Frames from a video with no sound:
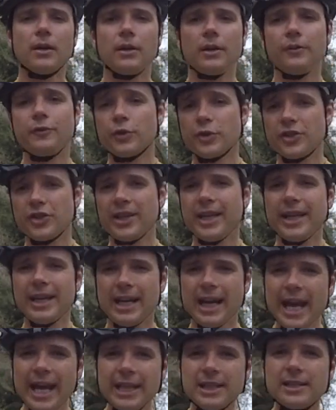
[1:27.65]
If you're staying
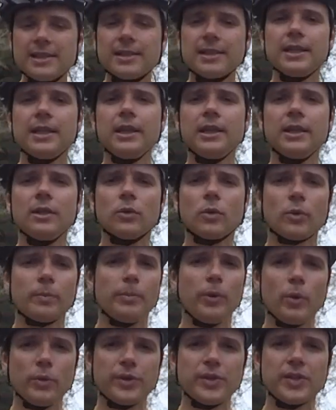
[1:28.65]
at Haines City or
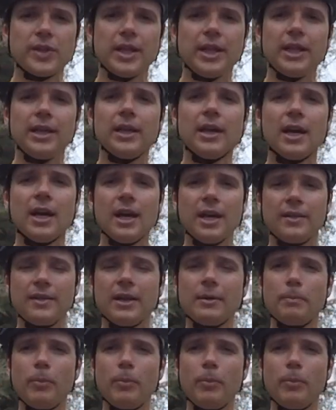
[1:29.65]
Polk City, then